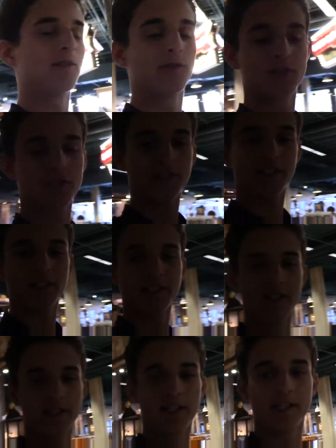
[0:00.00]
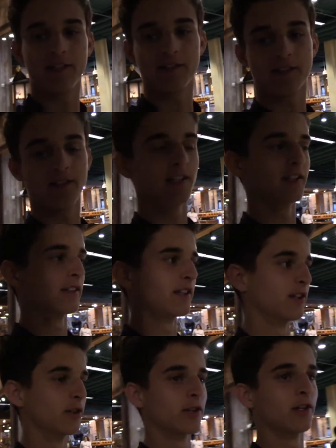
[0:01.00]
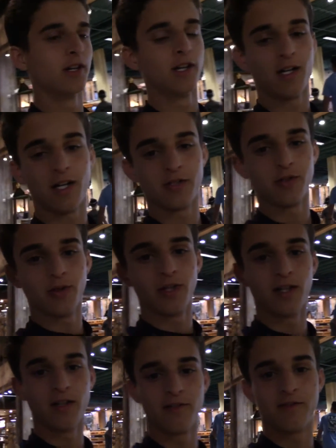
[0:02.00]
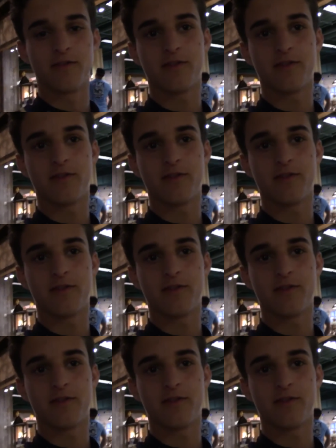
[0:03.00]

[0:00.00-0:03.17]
we're just kind of hanging out today, and later I do have,